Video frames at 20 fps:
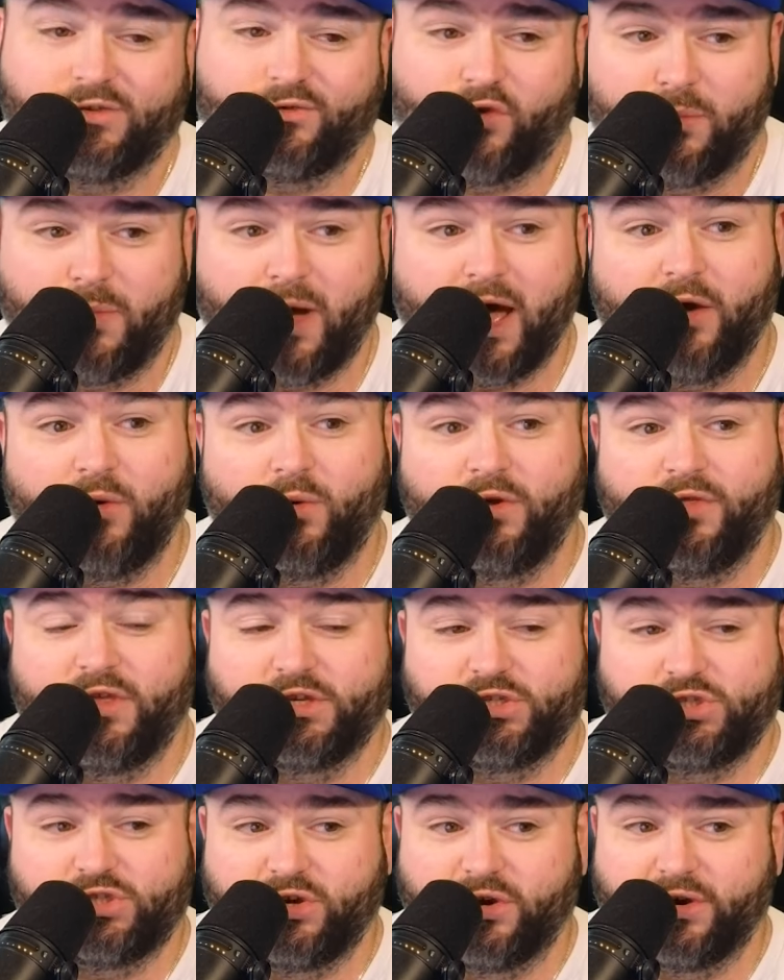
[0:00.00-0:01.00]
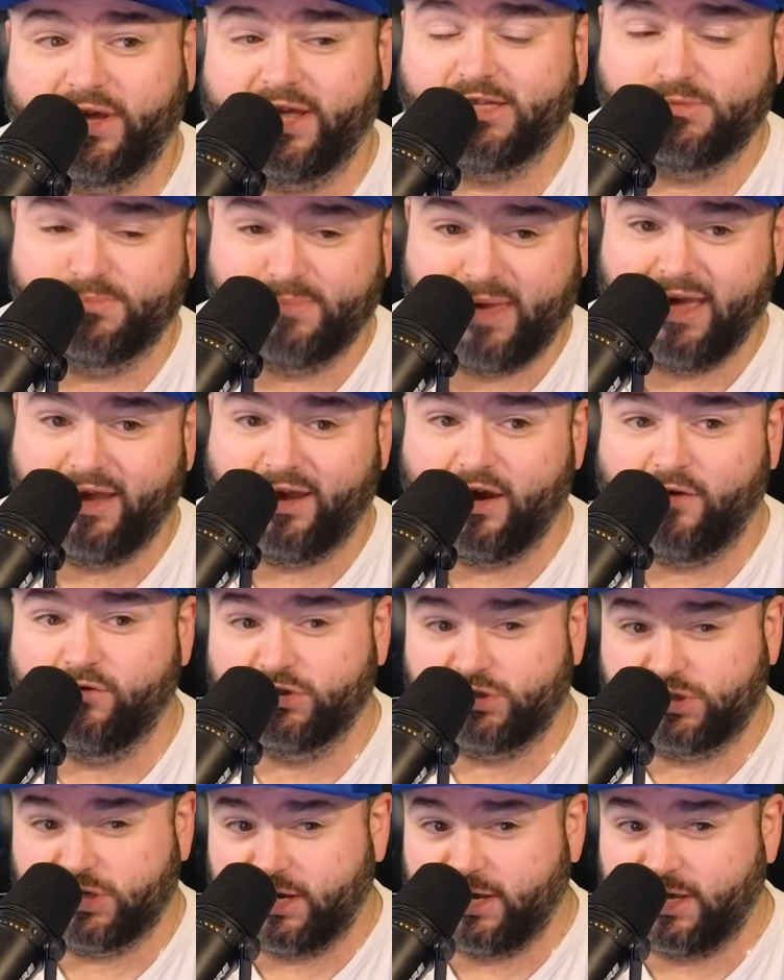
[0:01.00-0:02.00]
from Iowa this year against man
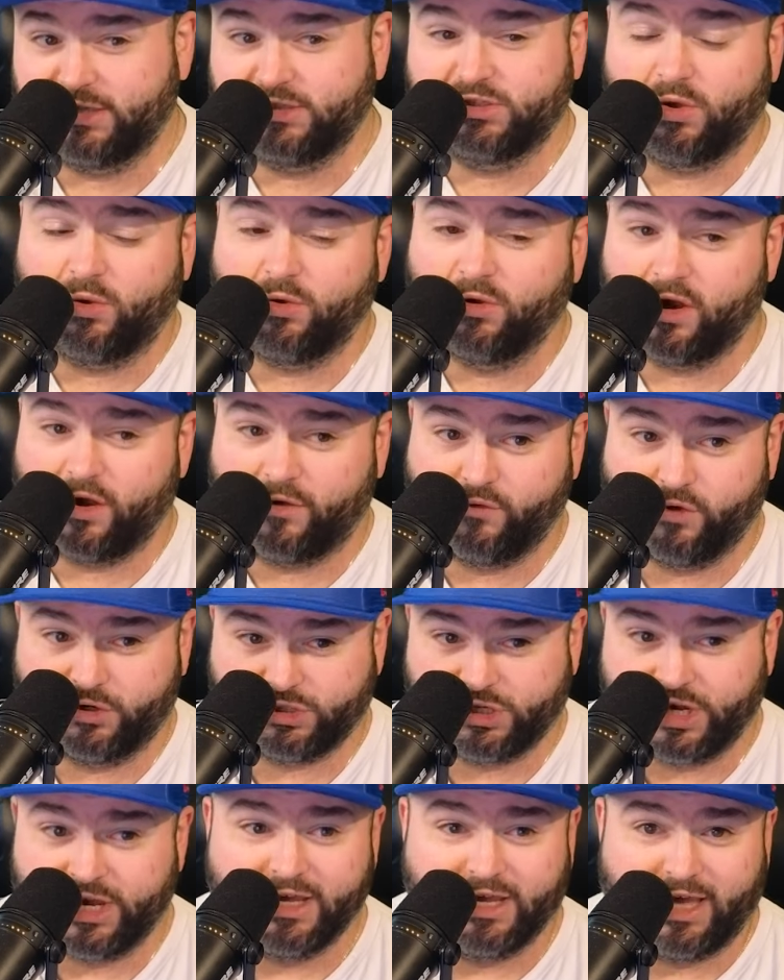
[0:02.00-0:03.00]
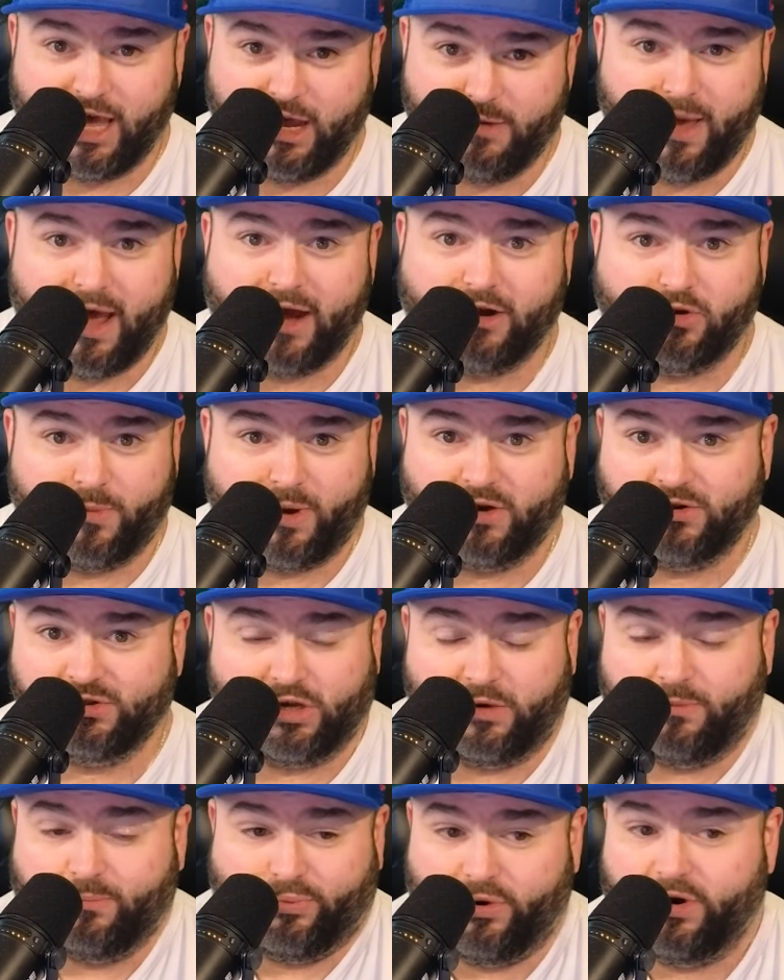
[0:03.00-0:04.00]
coverage and against zone coverage. Cade McNamara's
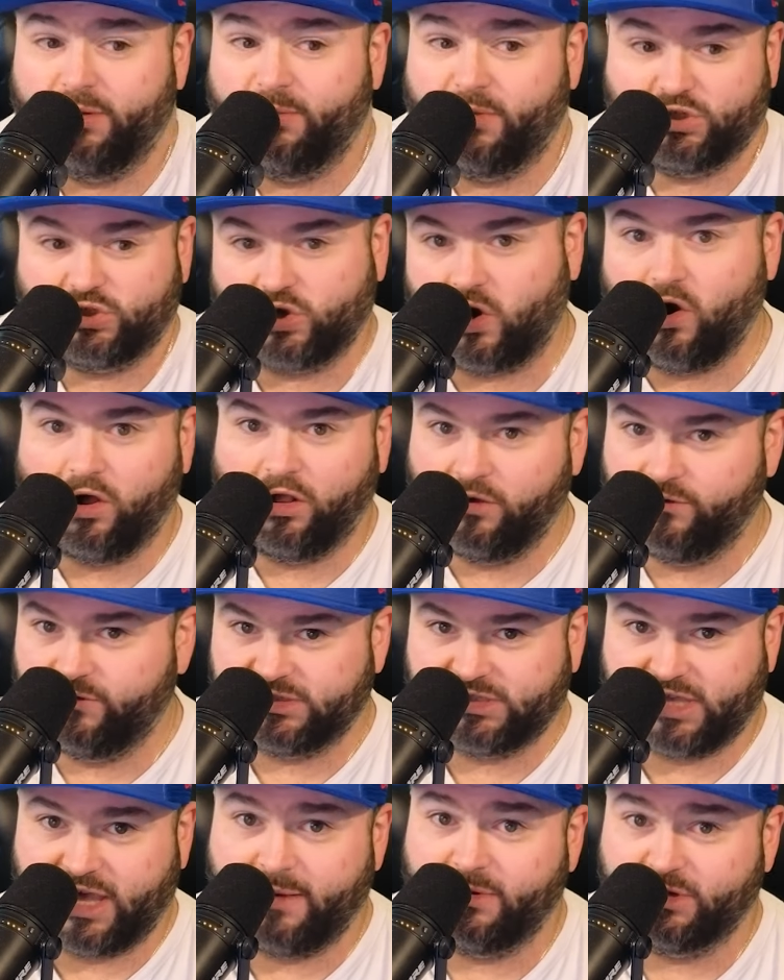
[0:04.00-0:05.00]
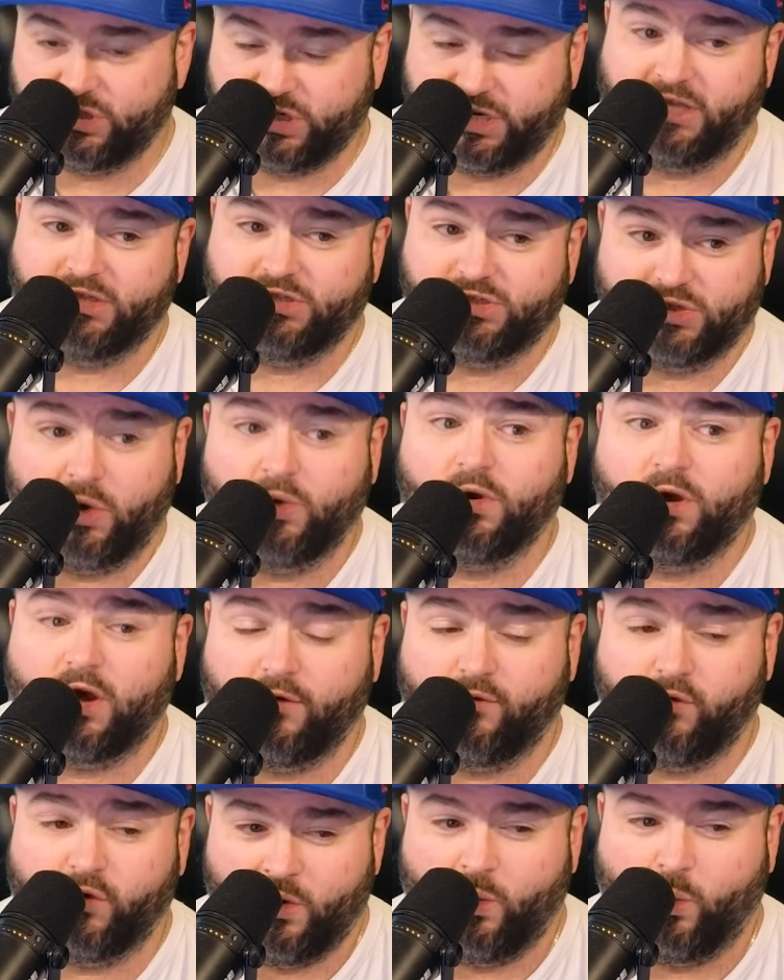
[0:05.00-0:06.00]
done pretty much all of his damage against zone
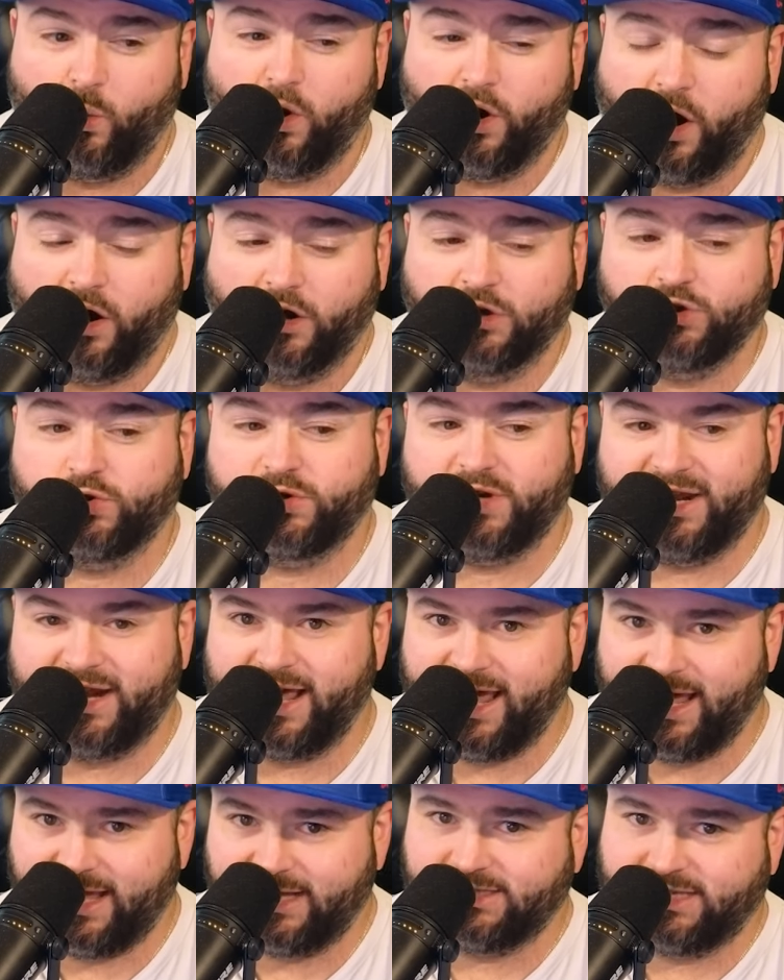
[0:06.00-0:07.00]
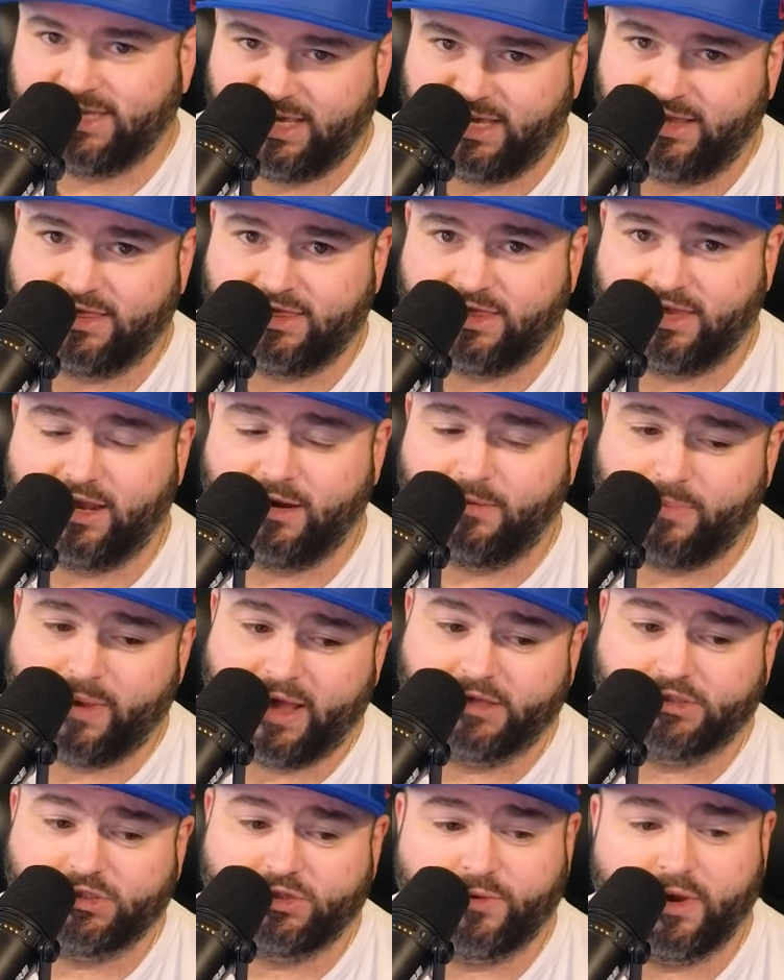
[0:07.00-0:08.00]
coverage, 118th in
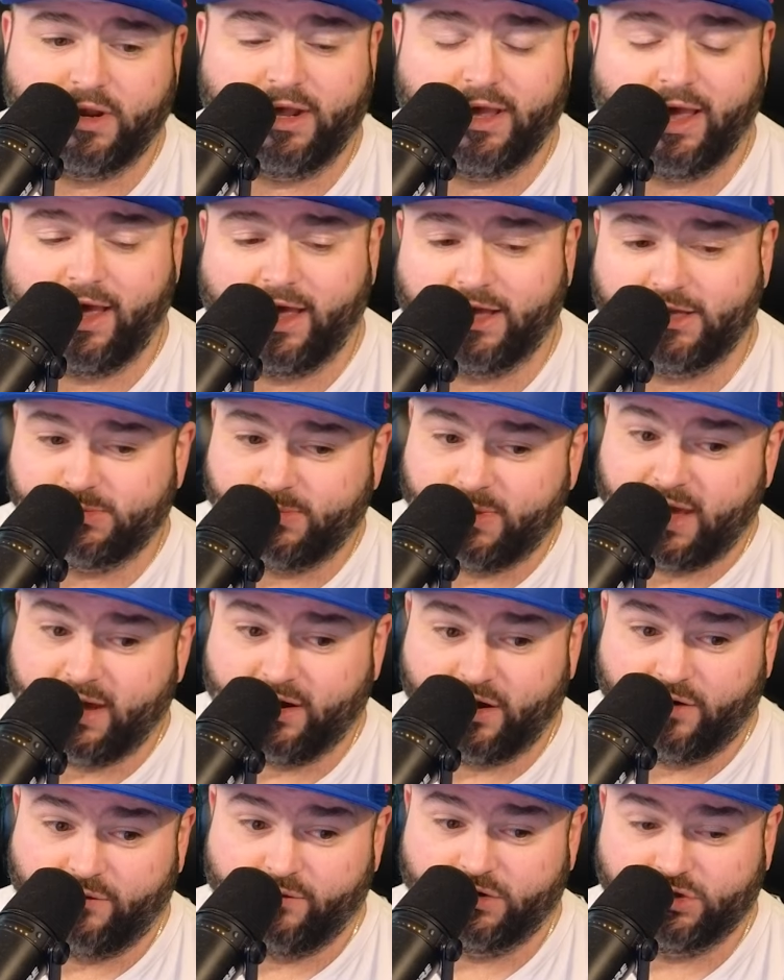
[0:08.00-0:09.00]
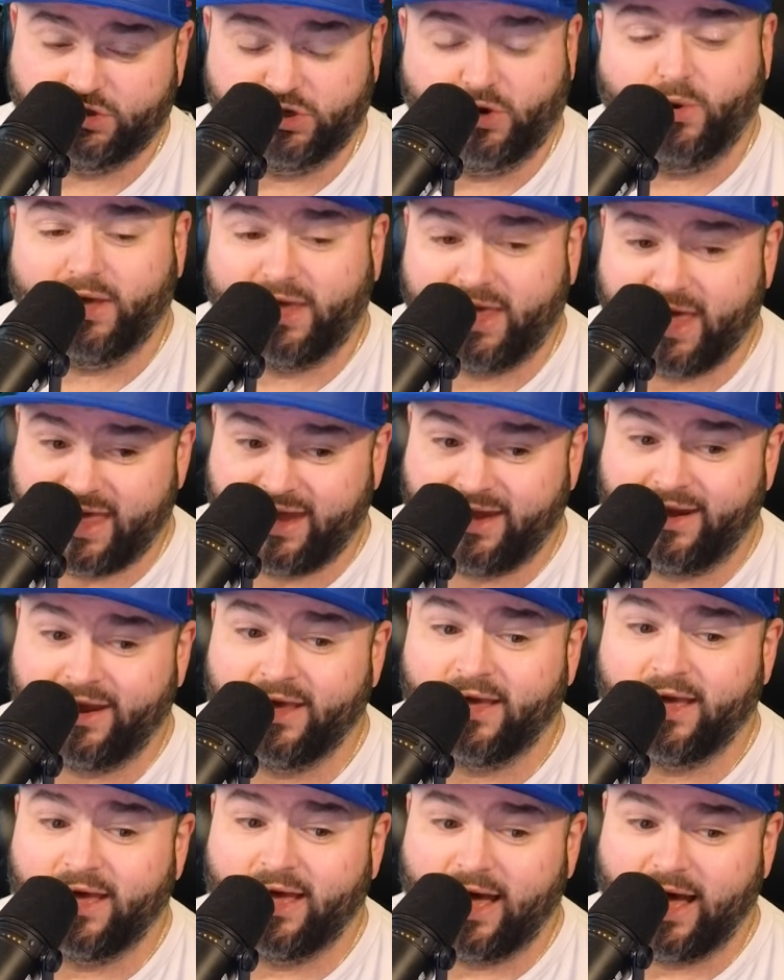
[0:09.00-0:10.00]
passer rating against man coverage. So again,
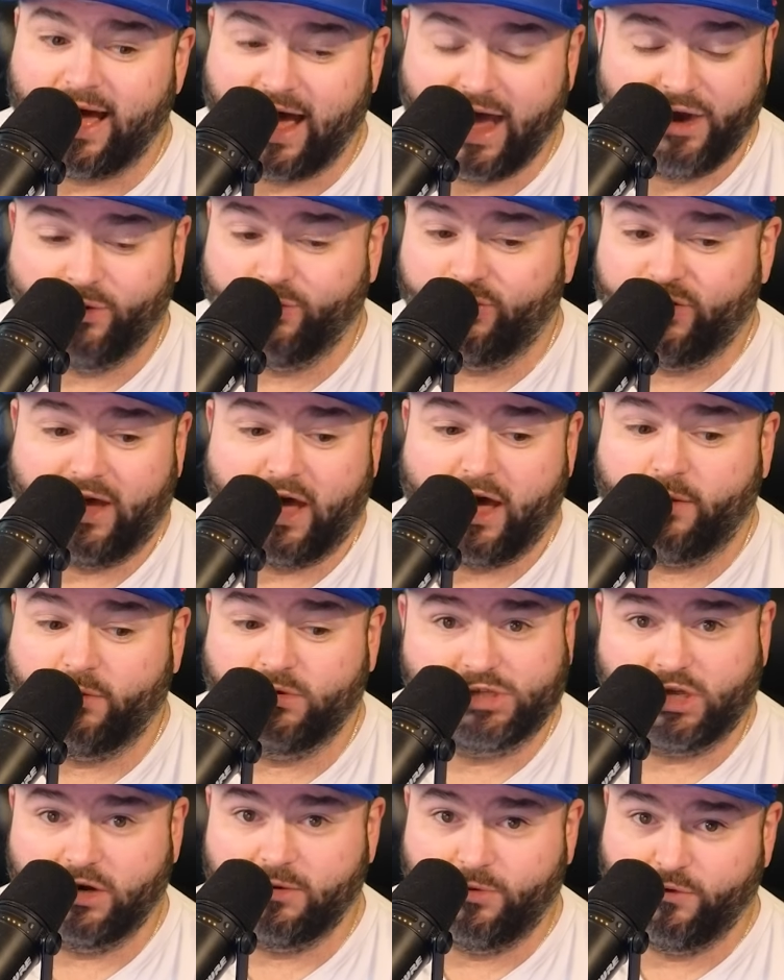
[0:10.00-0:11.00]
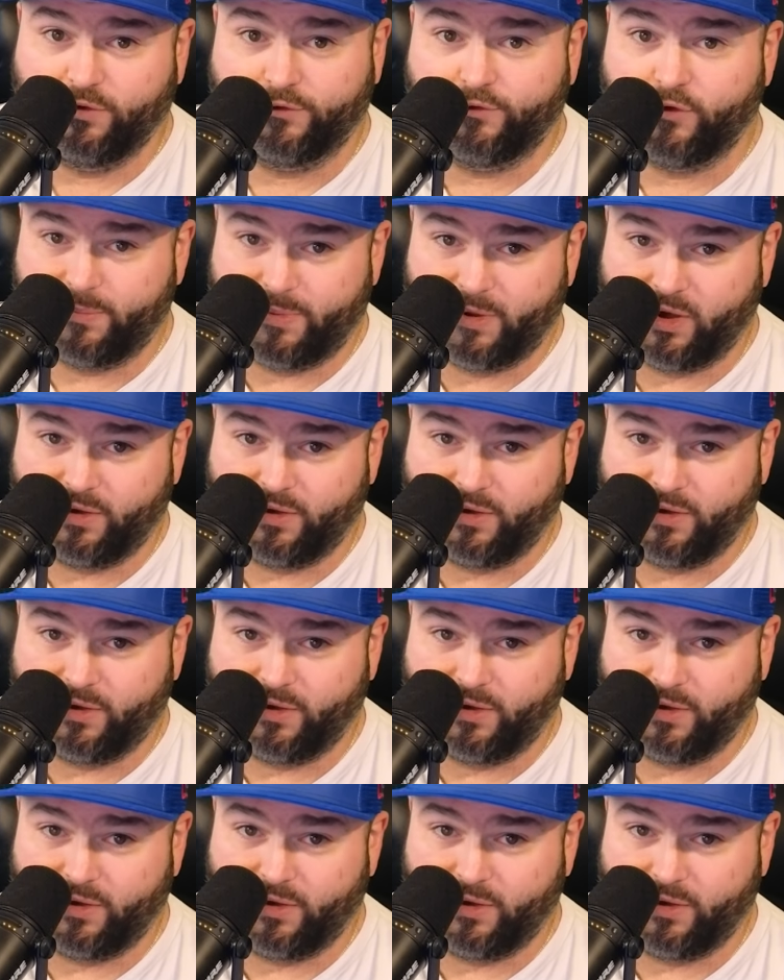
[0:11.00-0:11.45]
I don't think Iowa's going to move the football in